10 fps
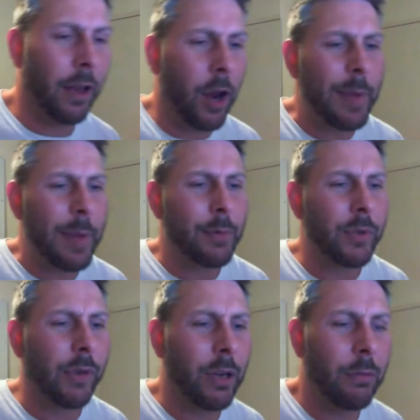of people
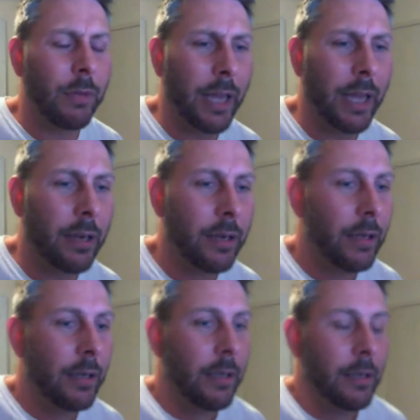struggle with that.
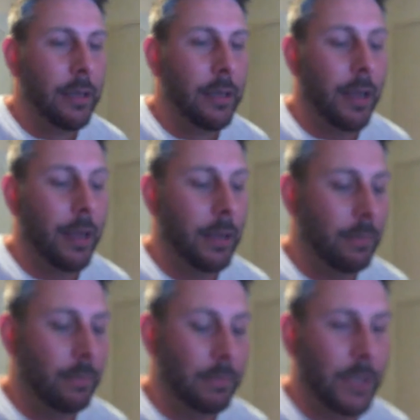
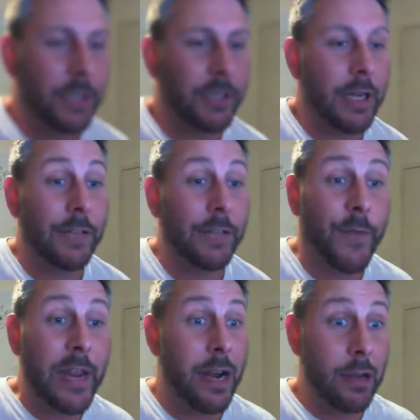And it's fear.